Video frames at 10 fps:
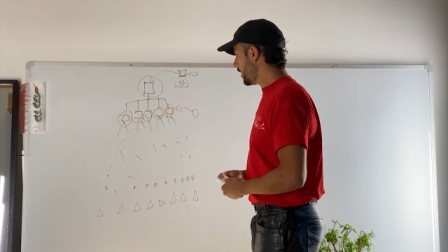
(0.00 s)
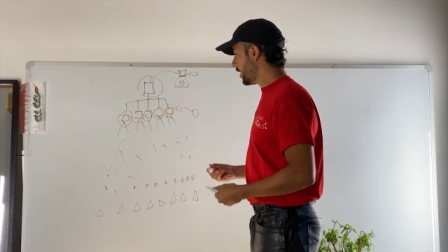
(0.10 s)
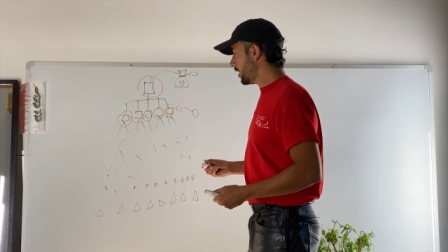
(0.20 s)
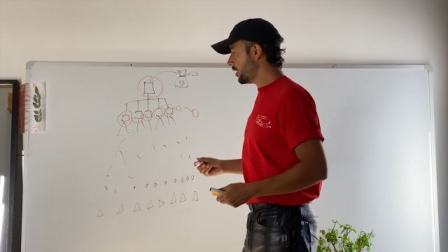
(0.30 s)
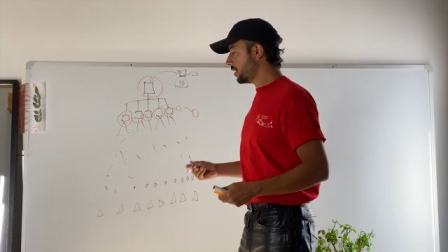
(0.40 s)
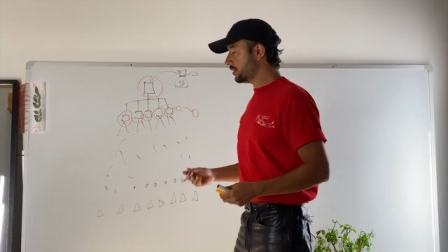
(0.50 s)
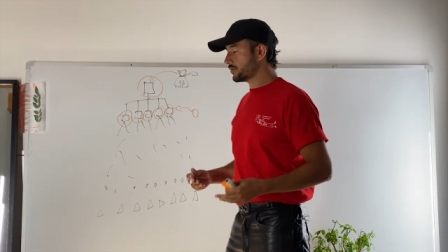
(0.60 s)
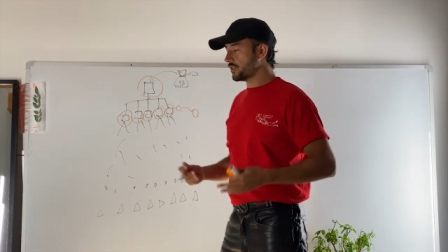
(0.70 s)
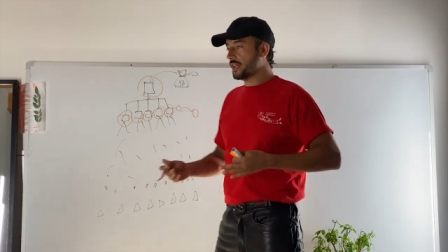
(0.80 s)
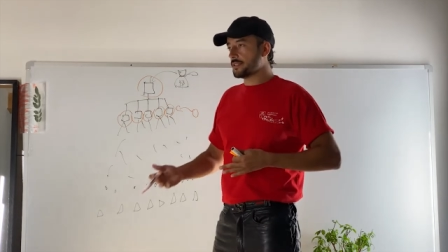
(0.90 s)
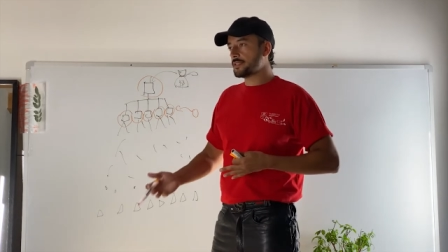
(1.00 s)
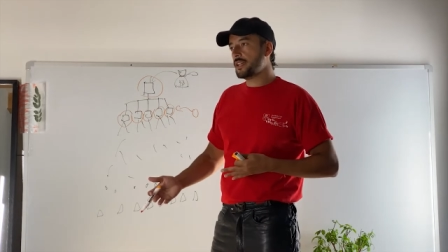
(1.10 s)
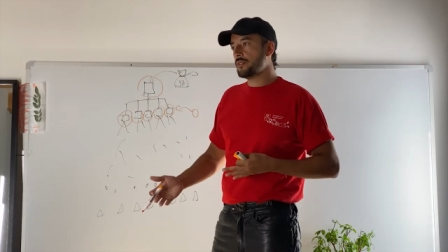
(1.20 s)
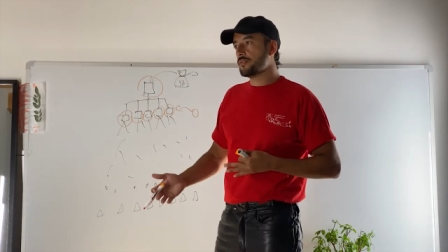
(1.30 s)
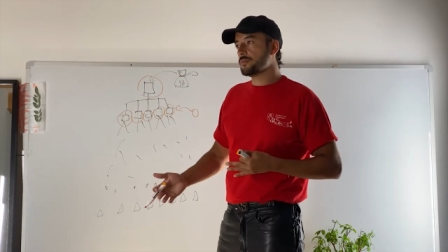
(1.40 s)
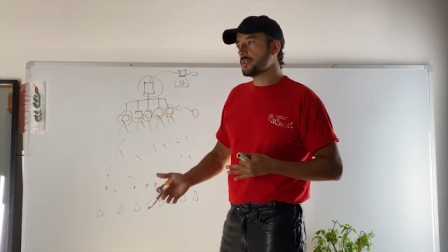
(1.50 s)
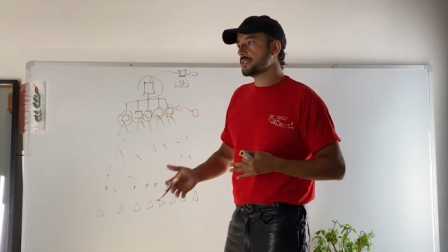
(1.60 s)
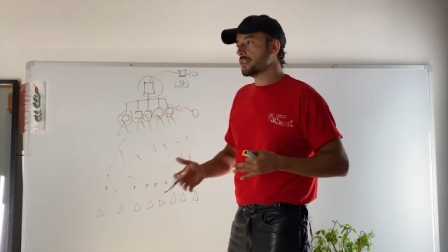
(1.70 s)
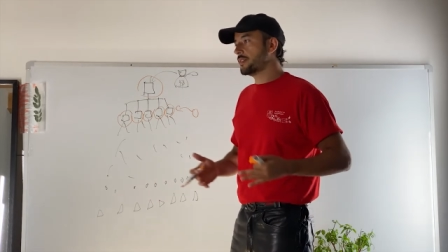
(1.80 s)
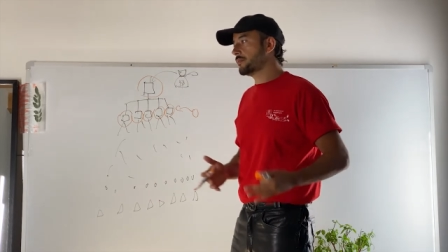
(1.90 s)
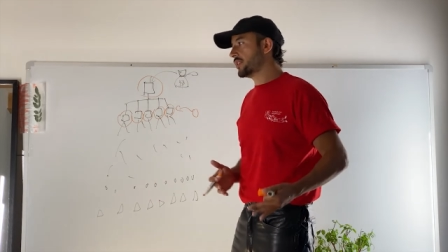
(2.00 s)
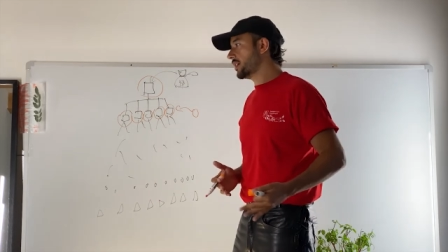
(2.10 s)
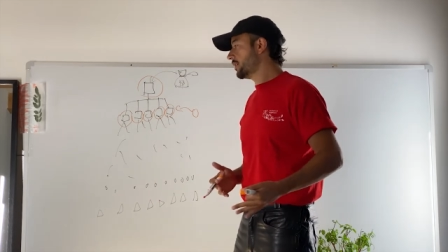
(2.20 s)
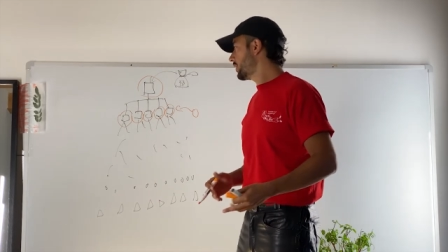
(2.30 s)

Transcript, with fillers: Uh, so they are safe on one side, but they are